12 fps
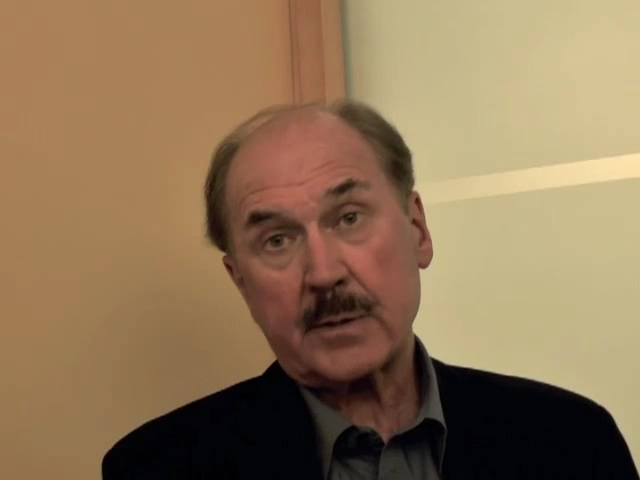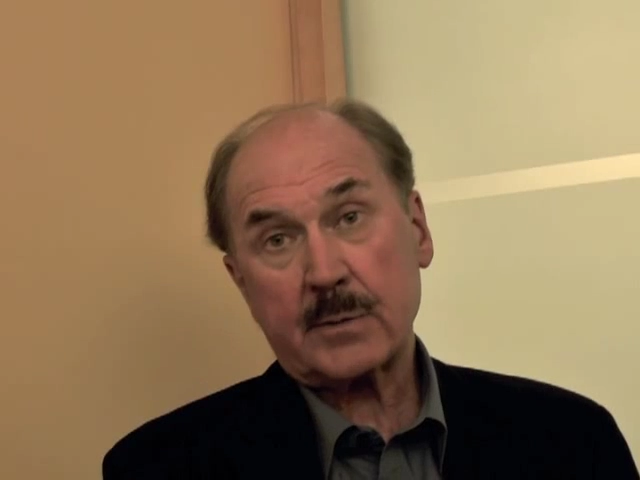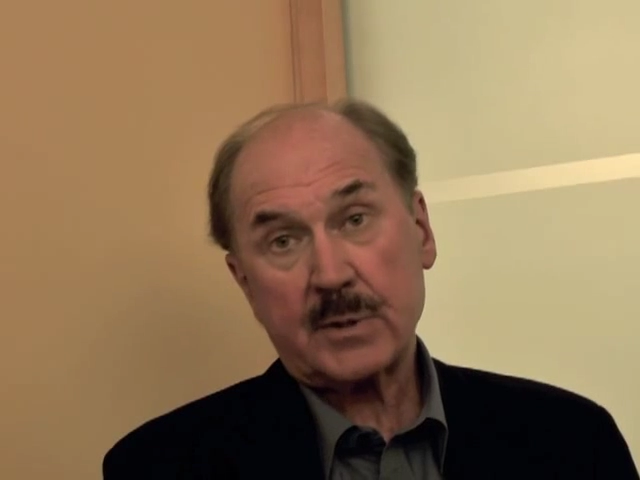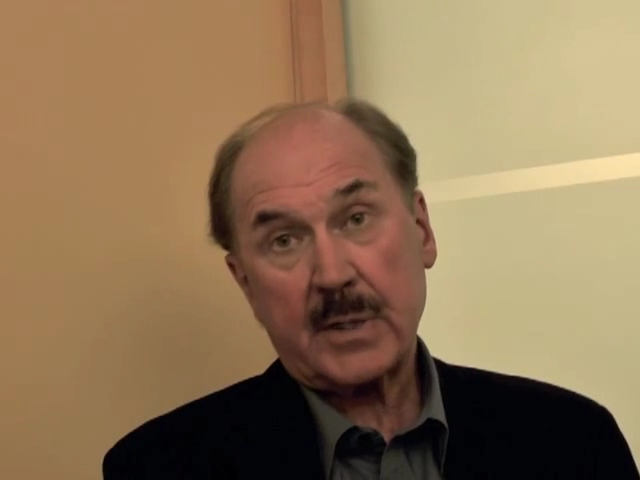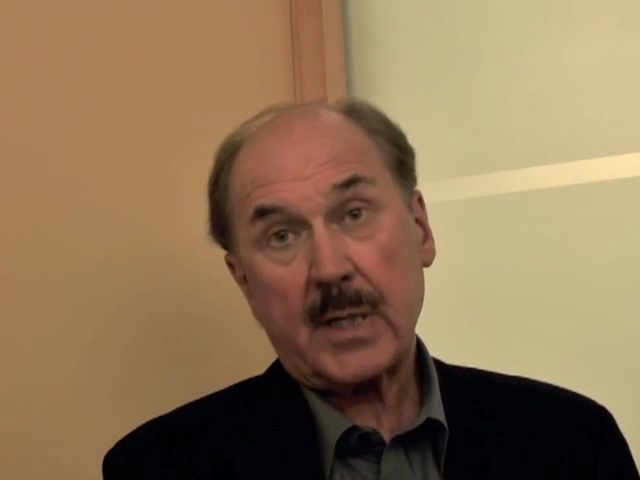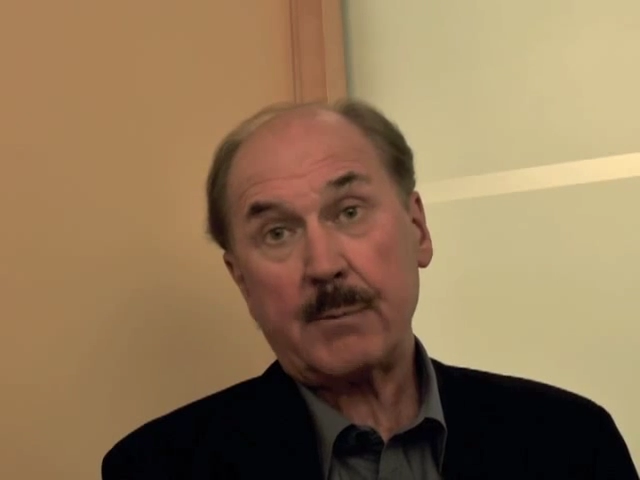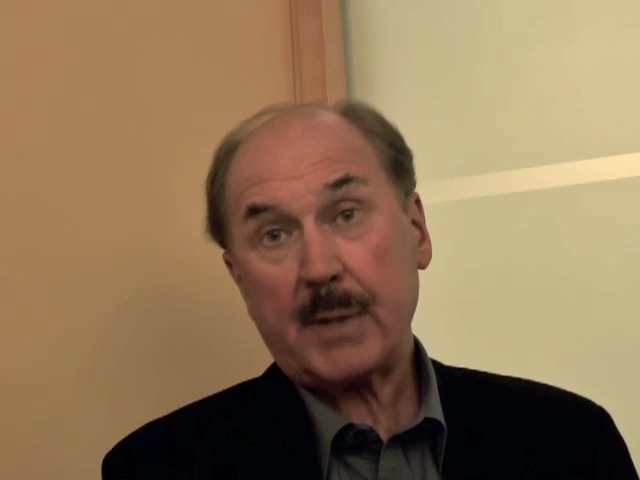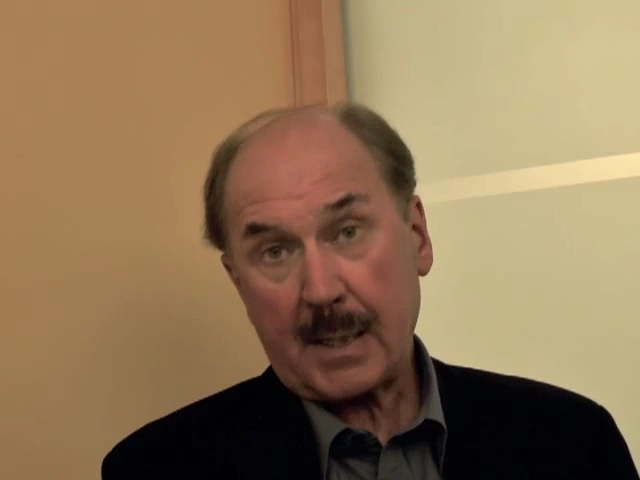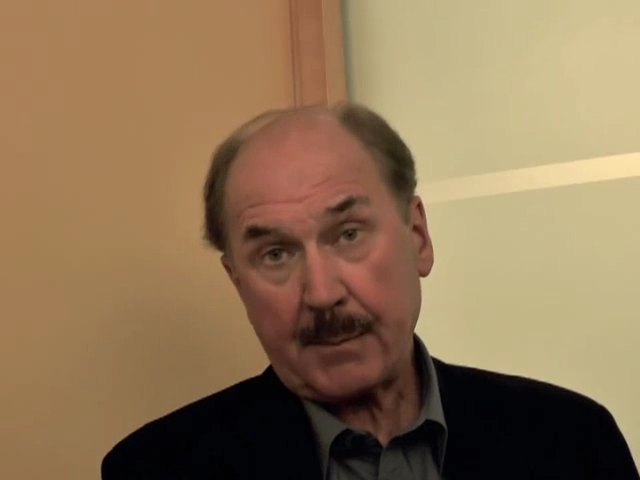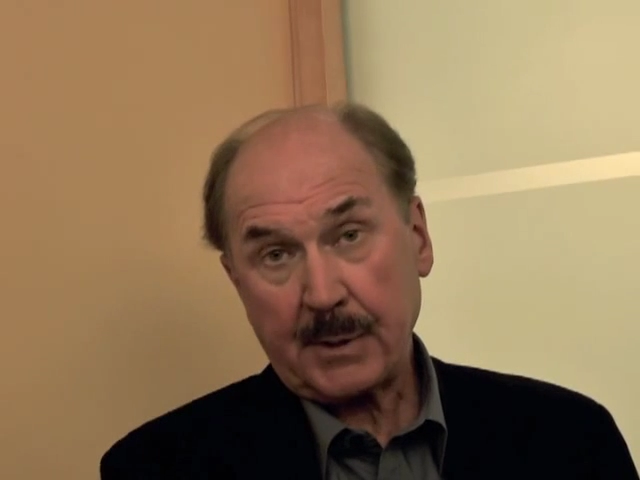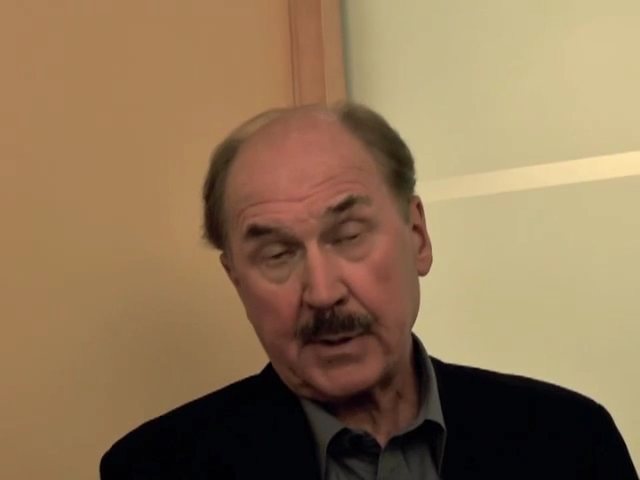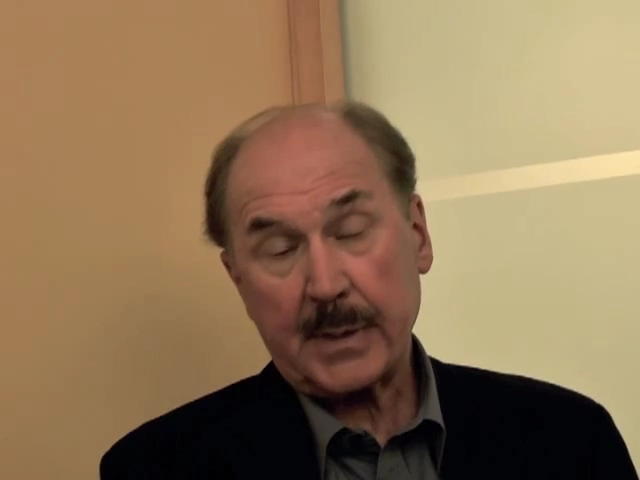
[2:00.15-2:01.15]
was named
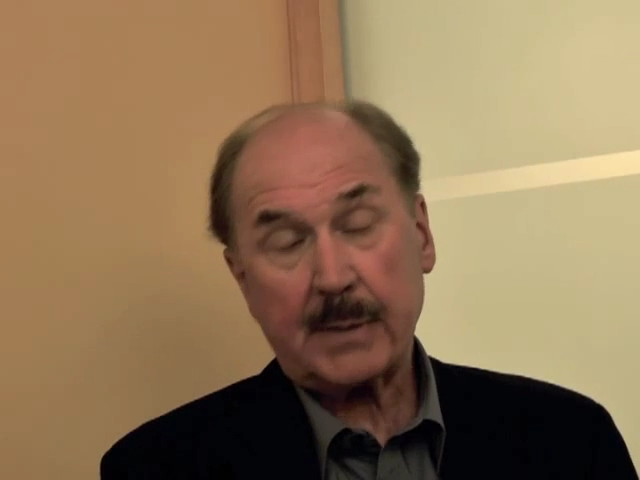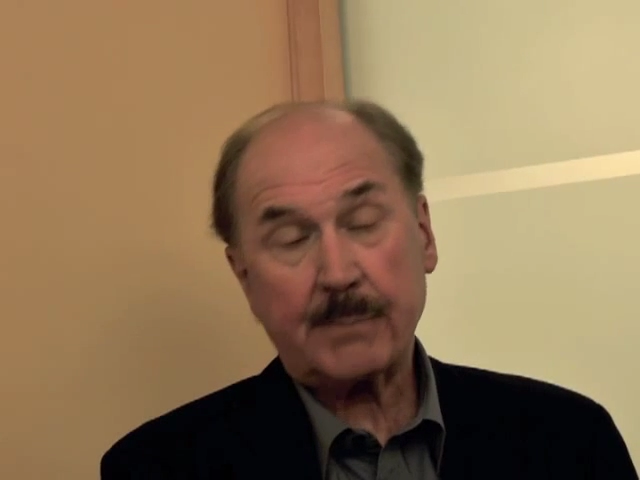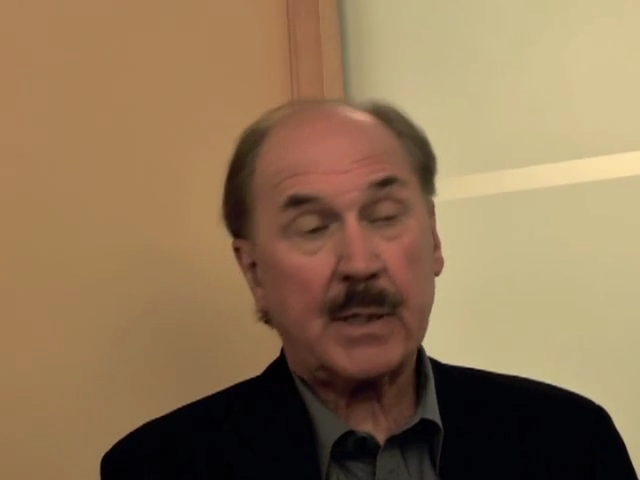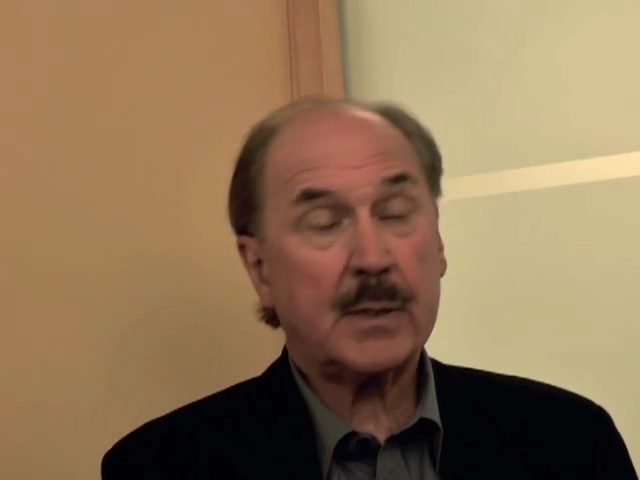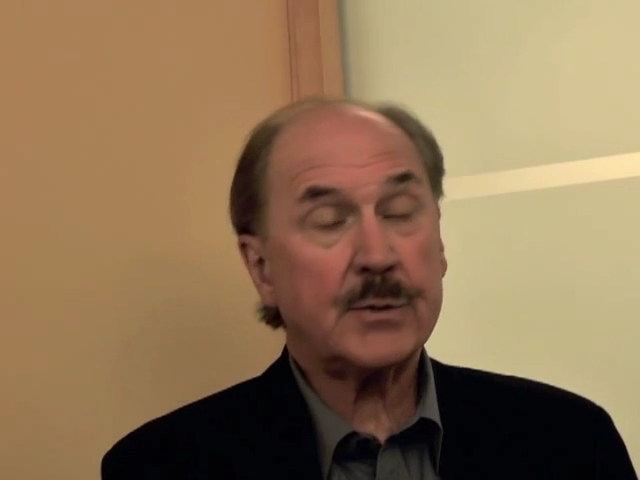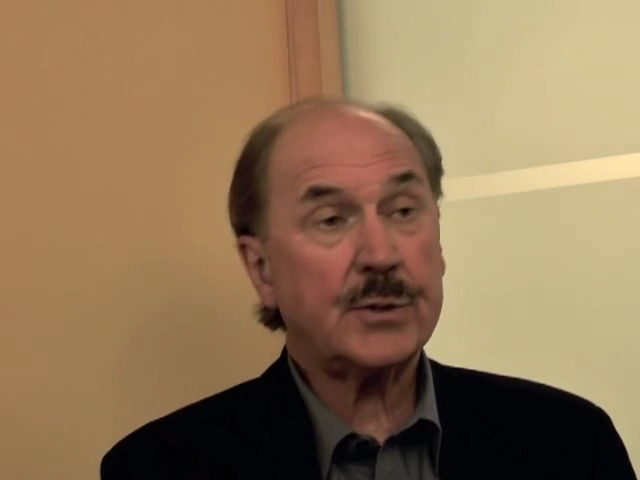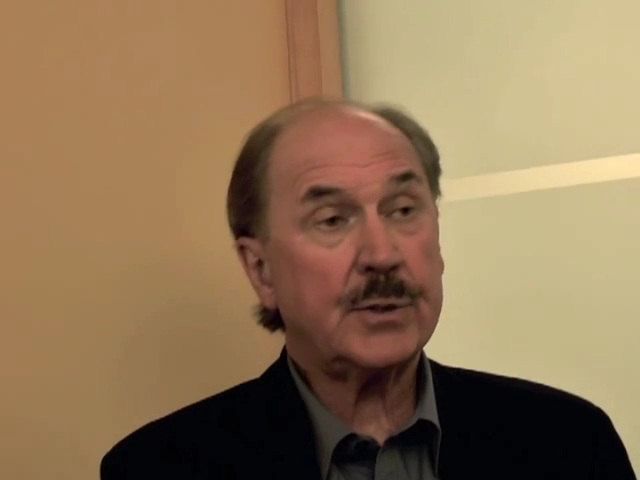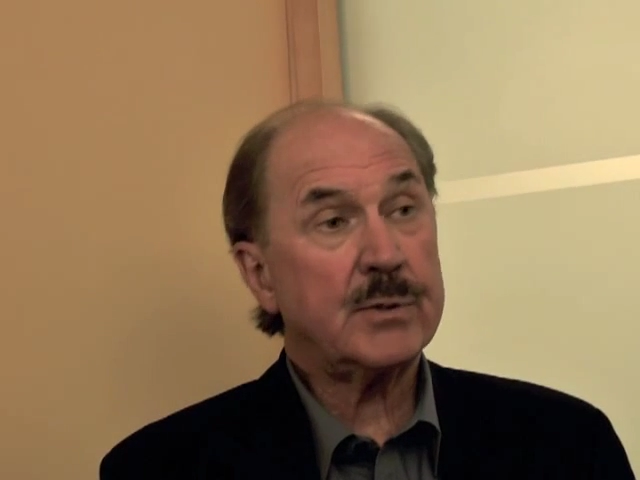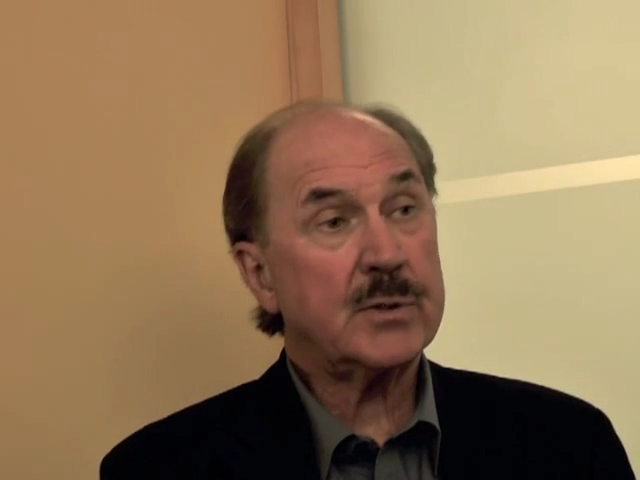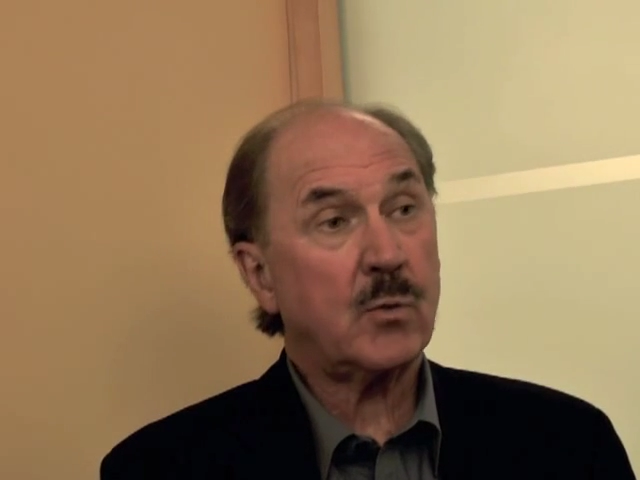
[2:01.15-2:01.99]
Emily, and she was